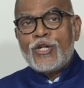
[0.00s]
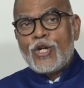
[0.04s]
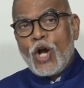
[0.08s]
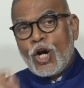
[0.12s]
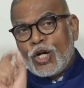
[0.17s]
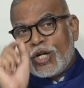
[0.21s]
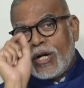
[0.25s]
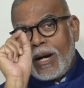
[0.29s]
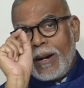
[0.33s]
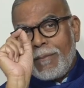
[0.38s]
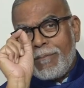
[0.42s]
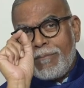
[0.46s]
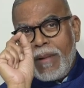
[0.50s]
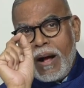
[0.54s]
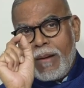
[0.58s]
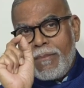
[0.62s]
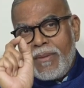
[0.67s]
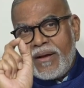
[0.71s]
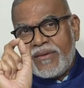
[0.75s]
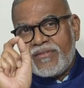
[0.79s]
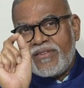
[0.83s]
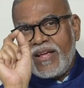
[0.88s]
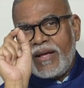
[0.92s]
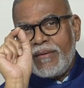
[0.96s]
Dr.
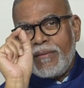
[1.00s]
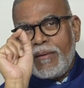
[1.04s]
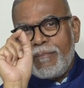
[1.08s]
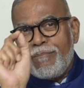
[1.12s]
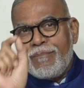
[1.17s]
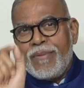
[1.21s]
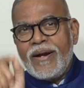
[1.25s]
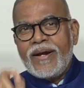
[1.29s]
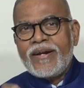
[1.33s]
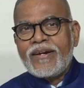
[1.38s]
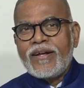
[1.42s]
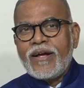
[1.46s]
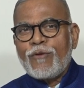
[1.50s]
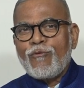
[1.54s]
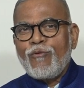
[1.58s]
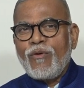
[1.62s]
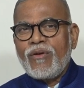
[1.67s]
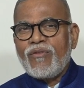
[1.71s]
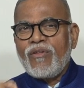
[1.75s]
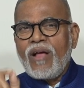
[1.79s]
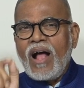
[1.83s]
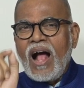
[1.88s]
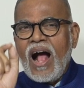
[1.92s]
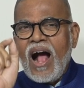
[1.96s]
Baba Saheb Ambedkar
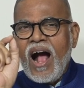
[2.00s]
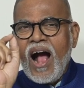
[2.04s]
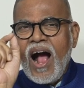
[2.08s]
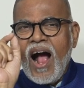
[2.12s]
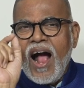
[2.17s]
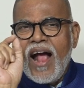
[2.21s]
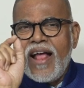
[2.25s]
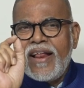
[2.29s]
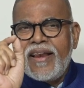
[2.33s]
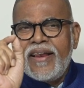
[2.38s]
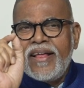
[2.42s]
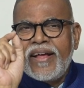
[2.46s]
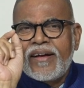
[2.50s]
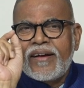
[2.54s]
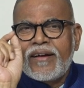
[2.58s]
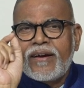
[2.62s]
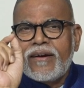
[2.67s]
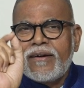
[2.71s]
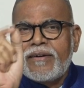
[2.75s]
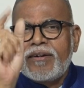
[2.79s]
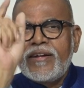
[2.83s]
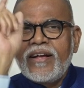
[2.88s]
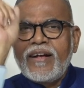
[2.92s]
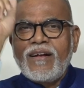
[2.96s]
was highly
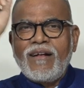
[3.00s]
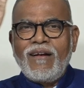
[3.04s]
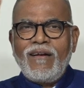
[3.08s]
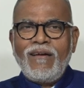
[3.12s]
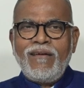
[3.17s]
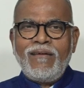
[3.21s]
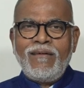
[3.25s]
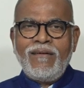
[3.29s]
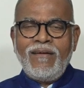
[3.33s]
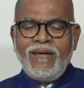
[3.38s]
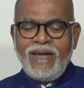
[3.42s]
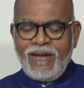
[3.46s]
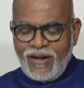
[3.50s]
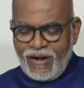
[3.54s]
critical